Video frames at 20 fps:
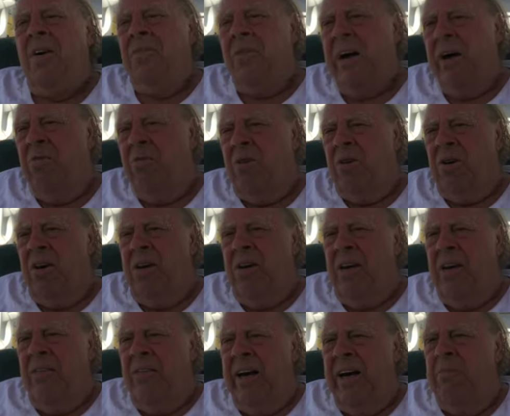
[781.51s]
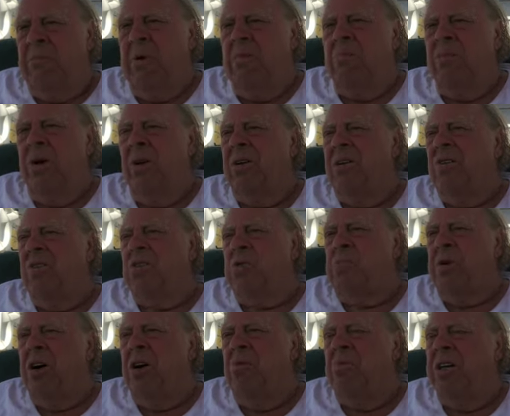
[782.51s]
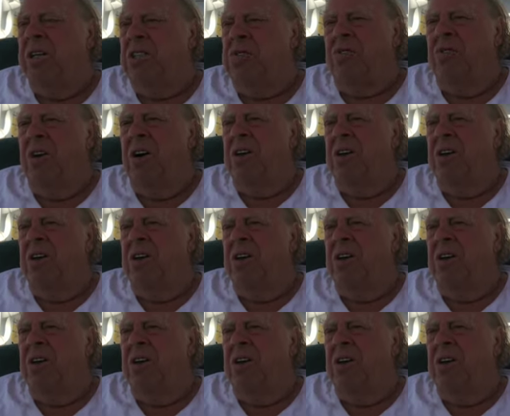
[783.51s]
they had been building those pyramids for